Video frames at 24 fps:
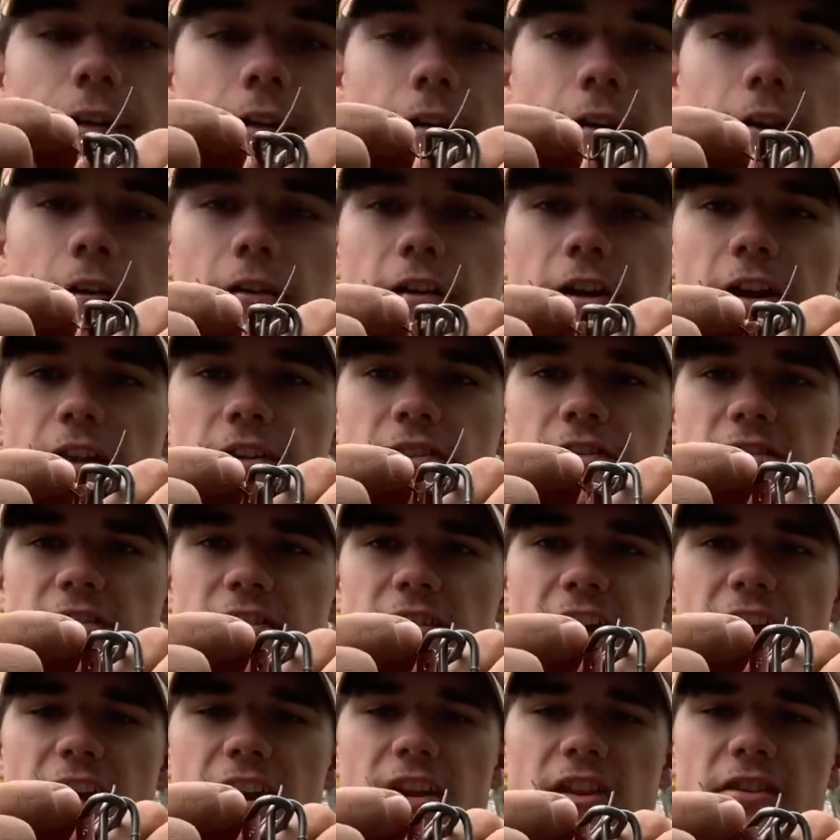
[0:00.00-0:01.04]
Okay, so
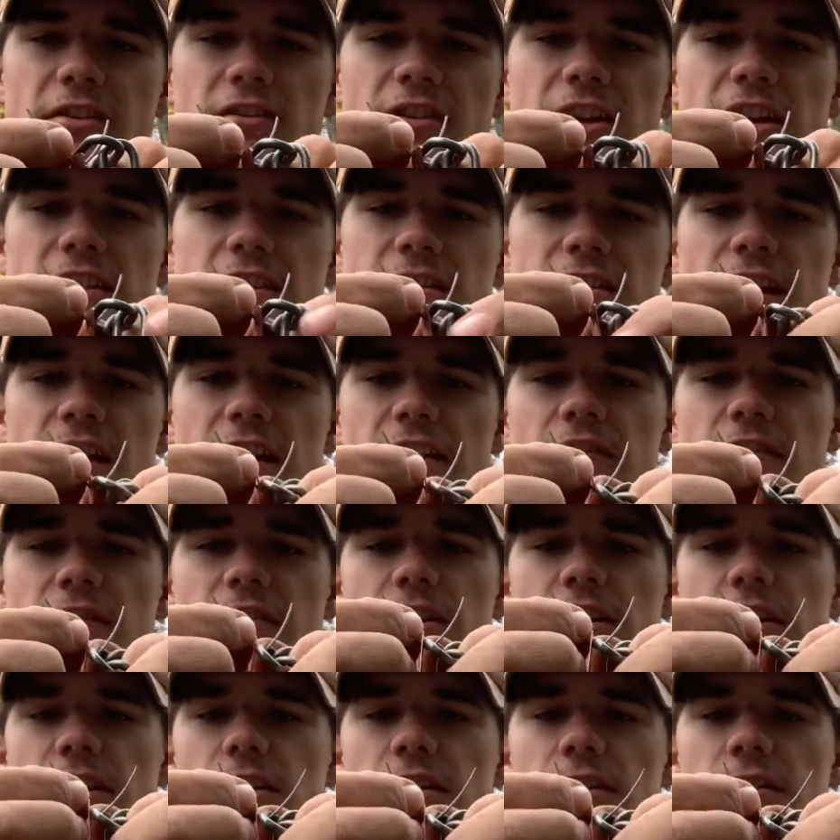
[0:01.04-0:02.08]
slide it on the right side of the link.